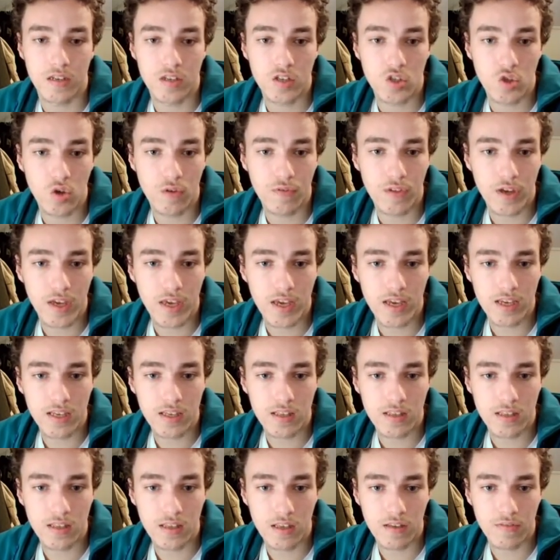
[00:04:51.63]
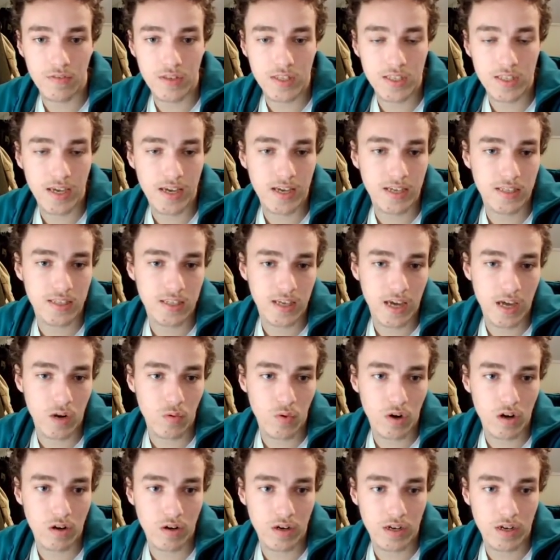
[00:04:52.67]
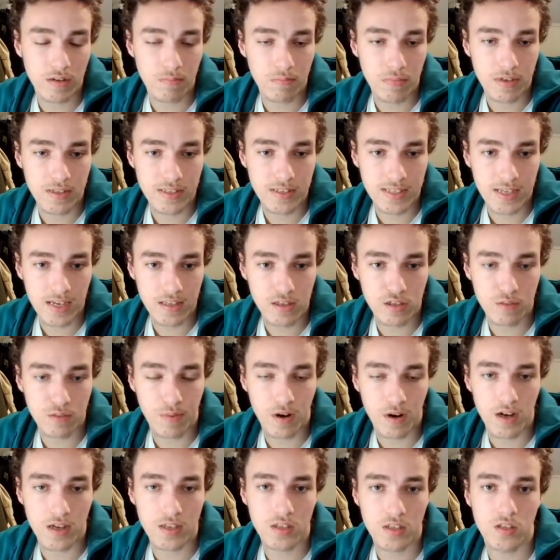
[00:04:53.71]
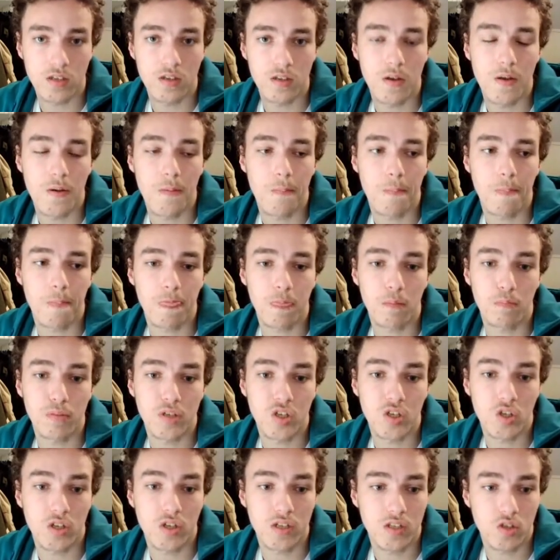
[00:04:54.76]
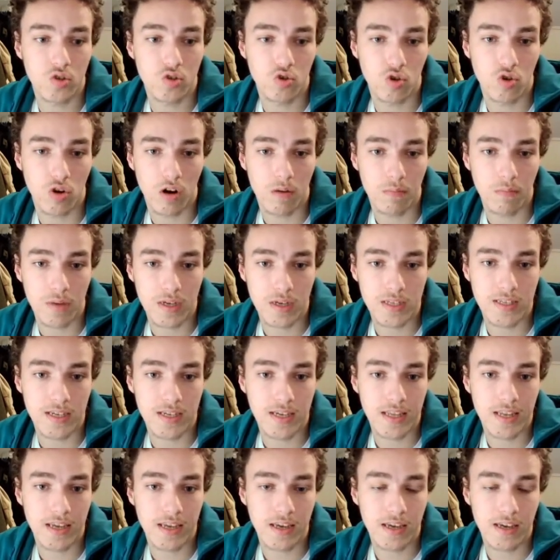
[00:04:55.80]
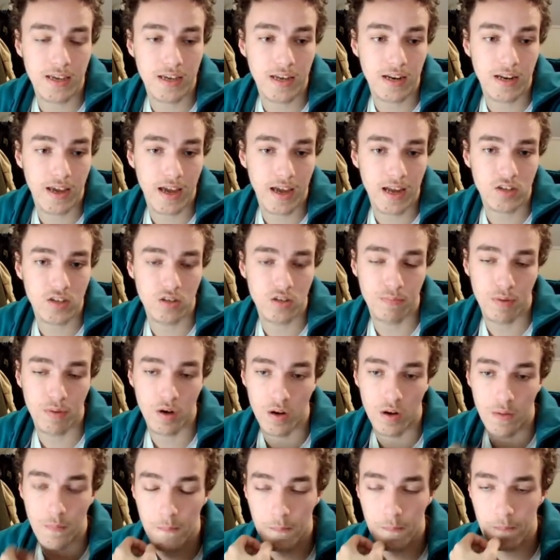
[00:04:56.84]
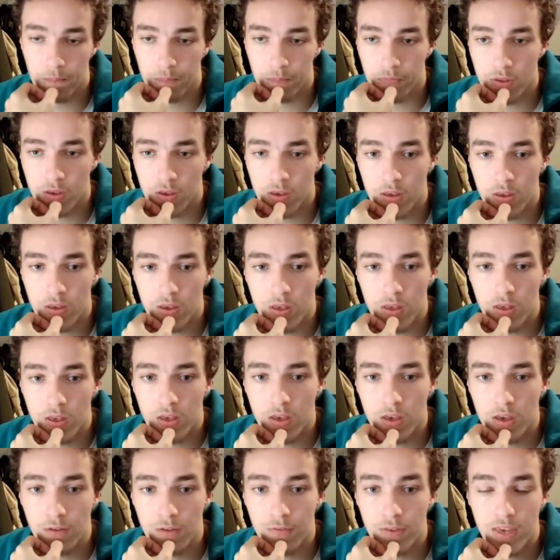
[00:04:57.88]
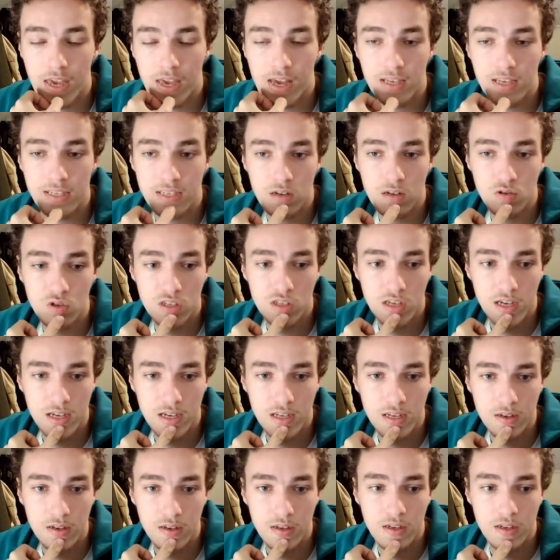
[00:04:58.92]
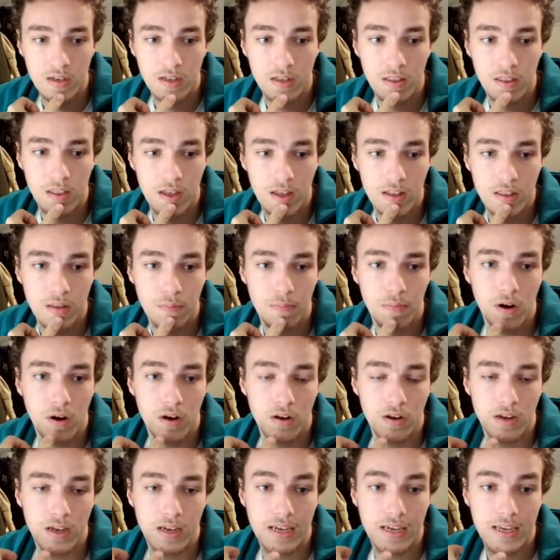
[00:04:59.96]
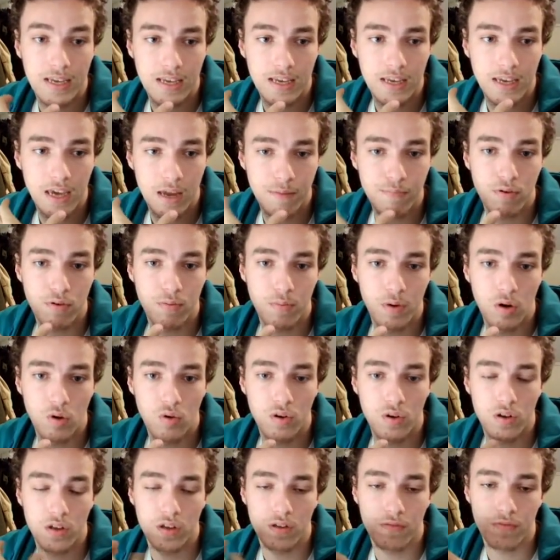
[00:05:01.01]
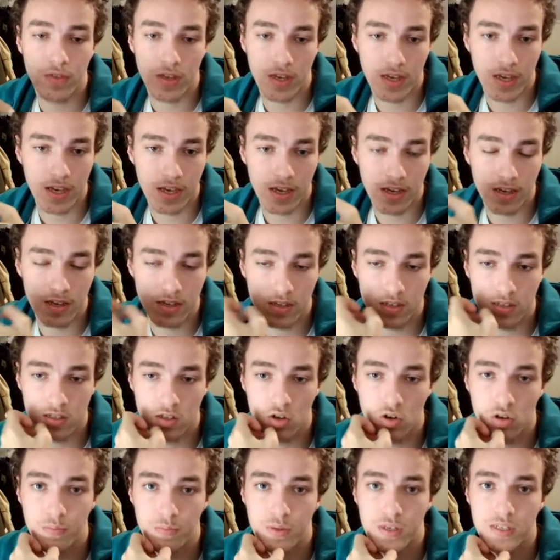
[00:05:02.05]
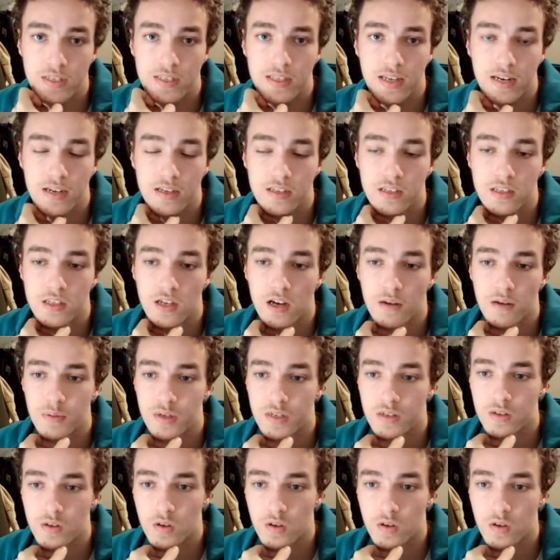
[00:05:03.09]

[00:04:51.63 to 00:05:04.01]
So if this king is anywhere inside this box, the position is a draw because the king can catch the pawn. If the king is outside, then the pawn can promote if the king is the only piece that can stop it.